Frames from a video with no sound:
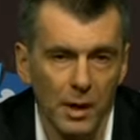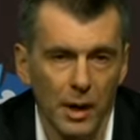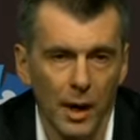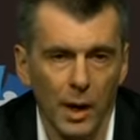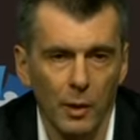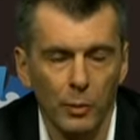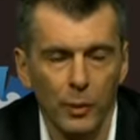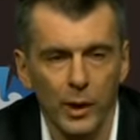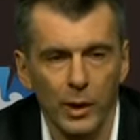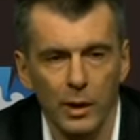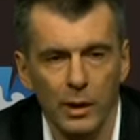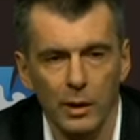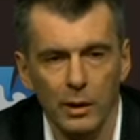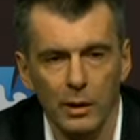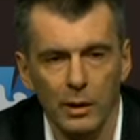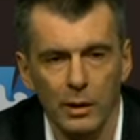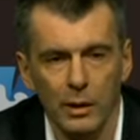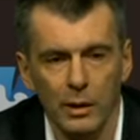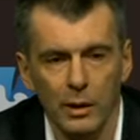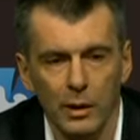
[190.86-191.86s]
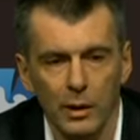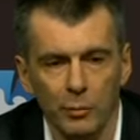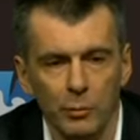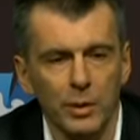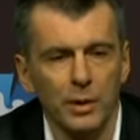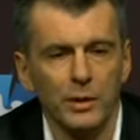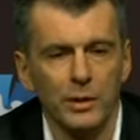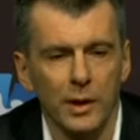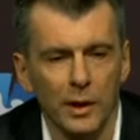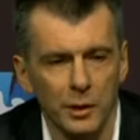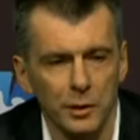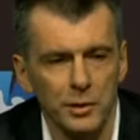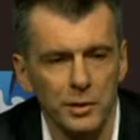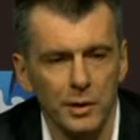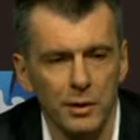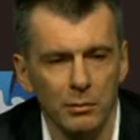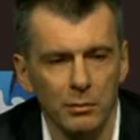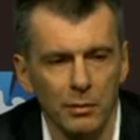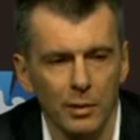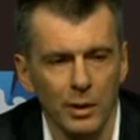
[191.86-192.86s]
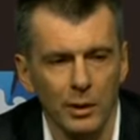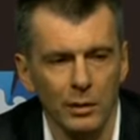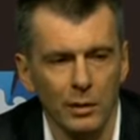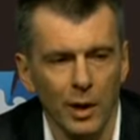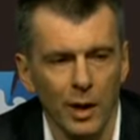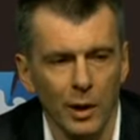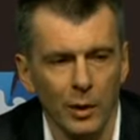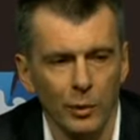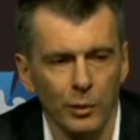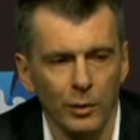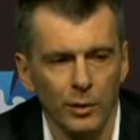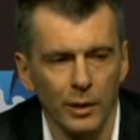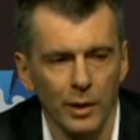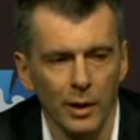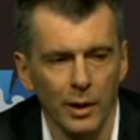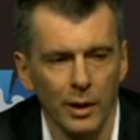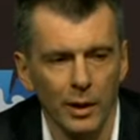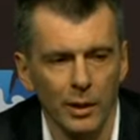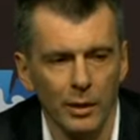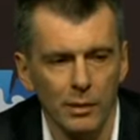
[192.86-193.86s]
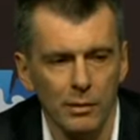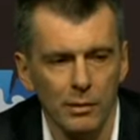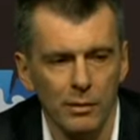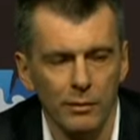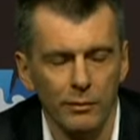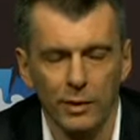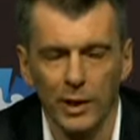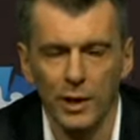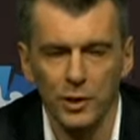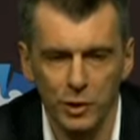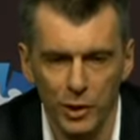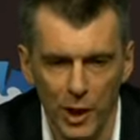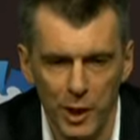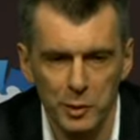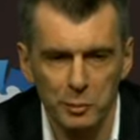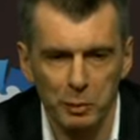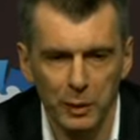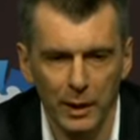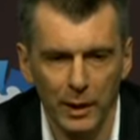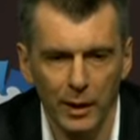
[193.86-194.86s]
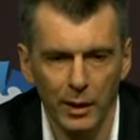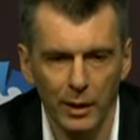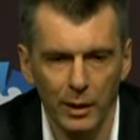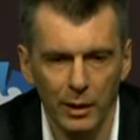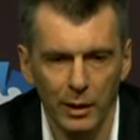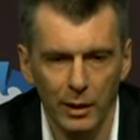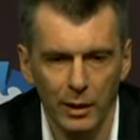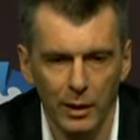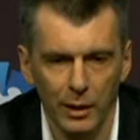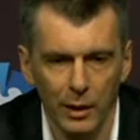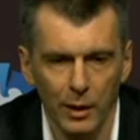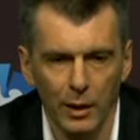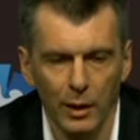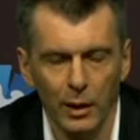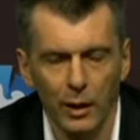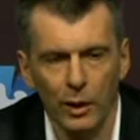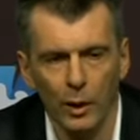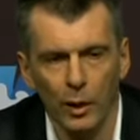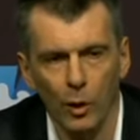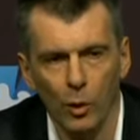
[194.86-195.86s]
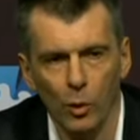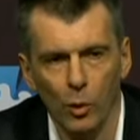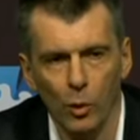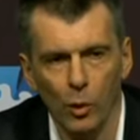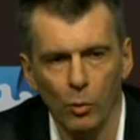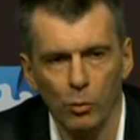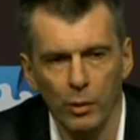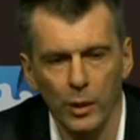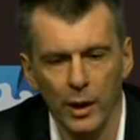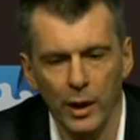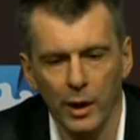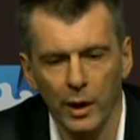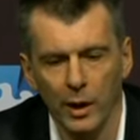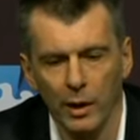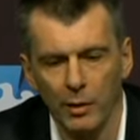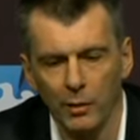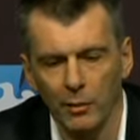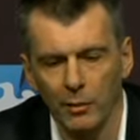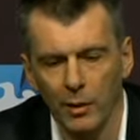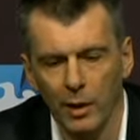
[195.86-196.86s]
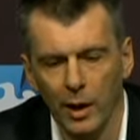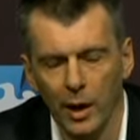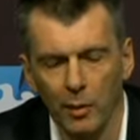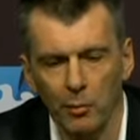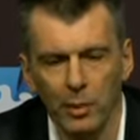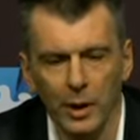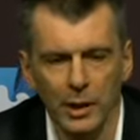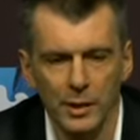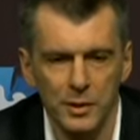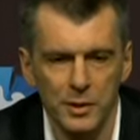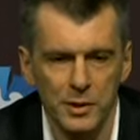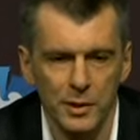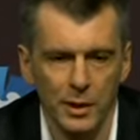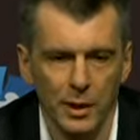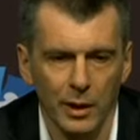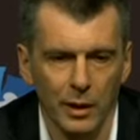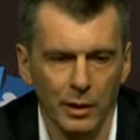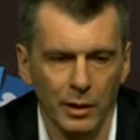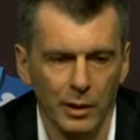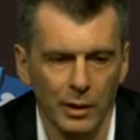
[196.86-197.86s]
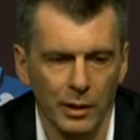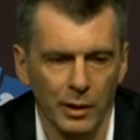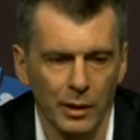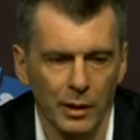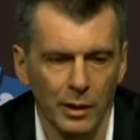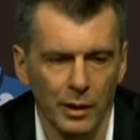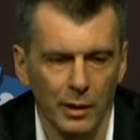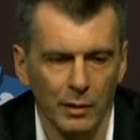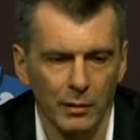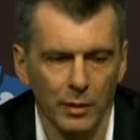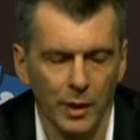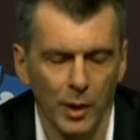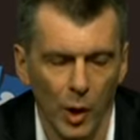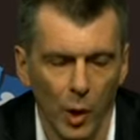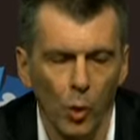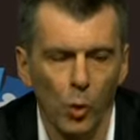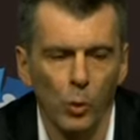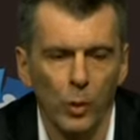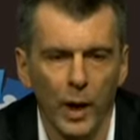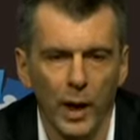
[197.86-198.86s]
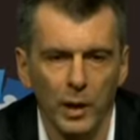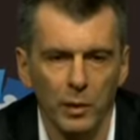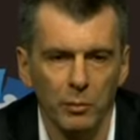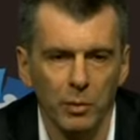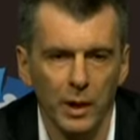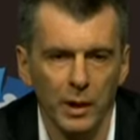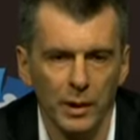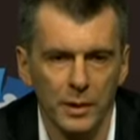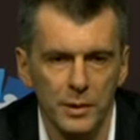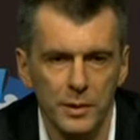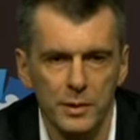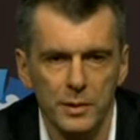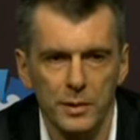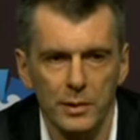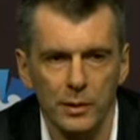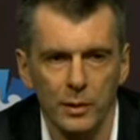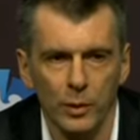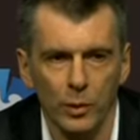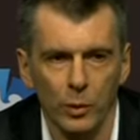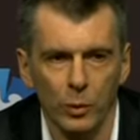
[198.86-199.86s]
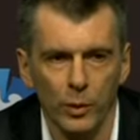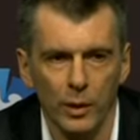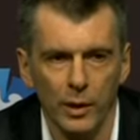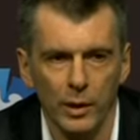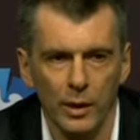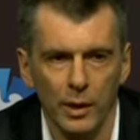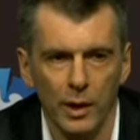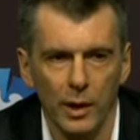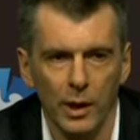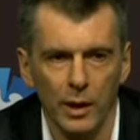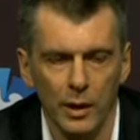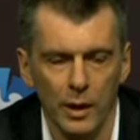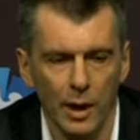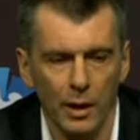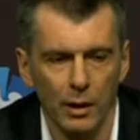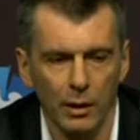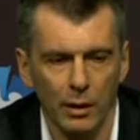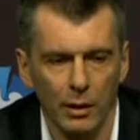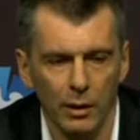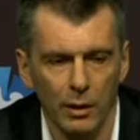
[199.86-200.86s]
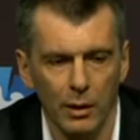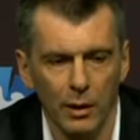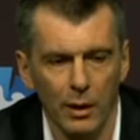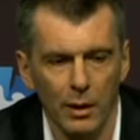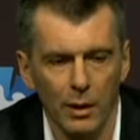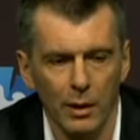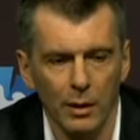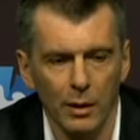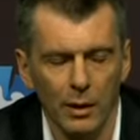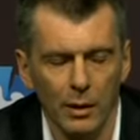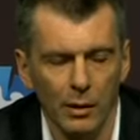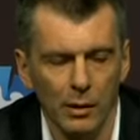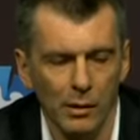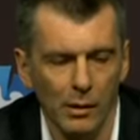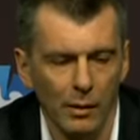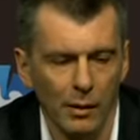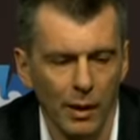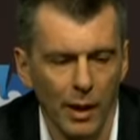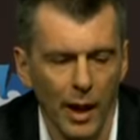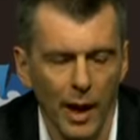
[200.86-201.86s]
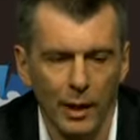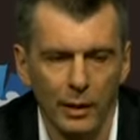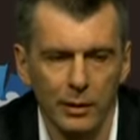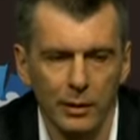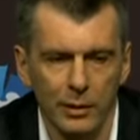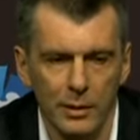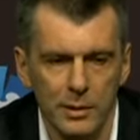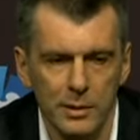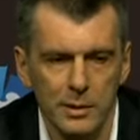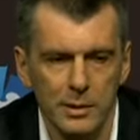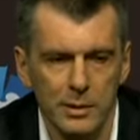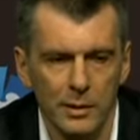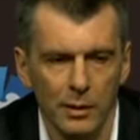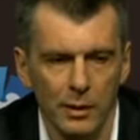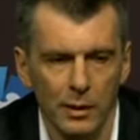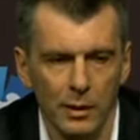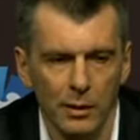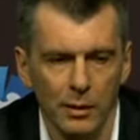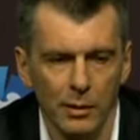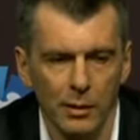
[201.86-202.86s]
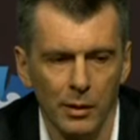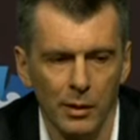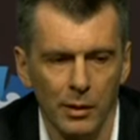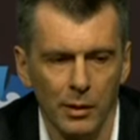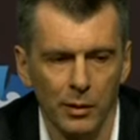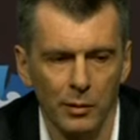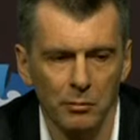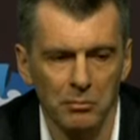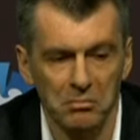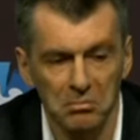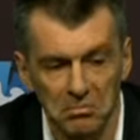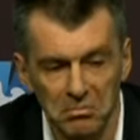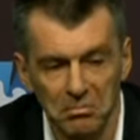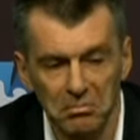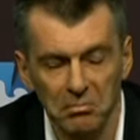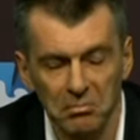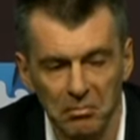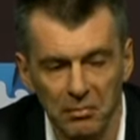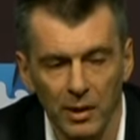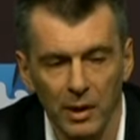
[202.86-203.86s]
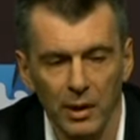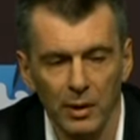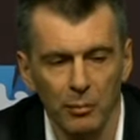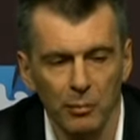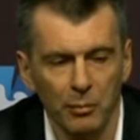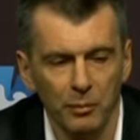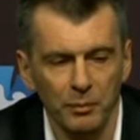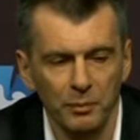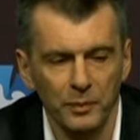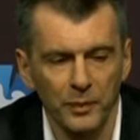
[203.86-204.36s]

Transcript: Are we uh, building a team around a franchise player, uh, or we are balancing, uh, or we're in balance uh, with the younger uh, athletes uh, uh,